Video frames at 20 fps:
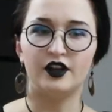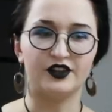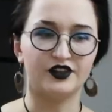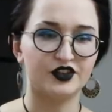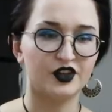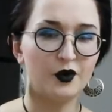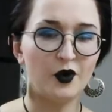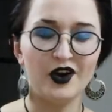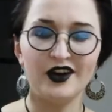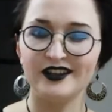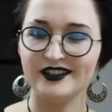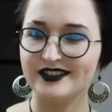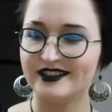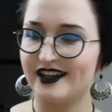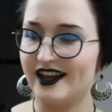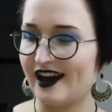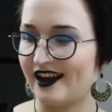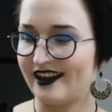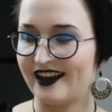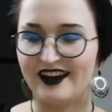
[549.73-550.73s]
So
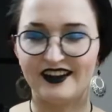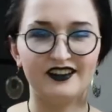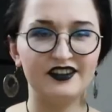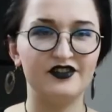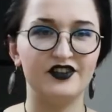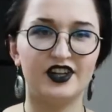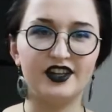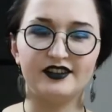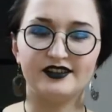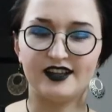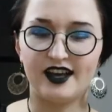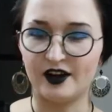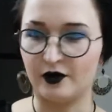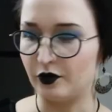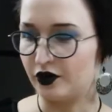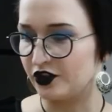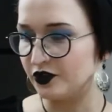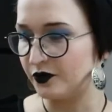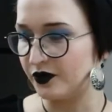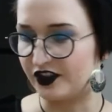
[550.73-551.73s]
honestly, I can't even decide
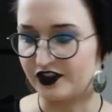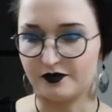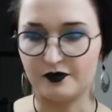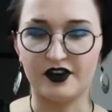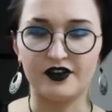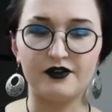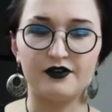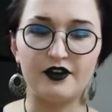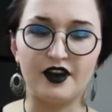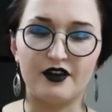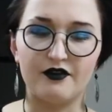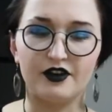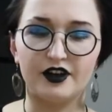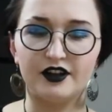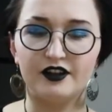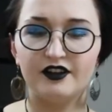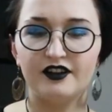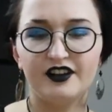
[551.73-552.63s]
which one is my favorite.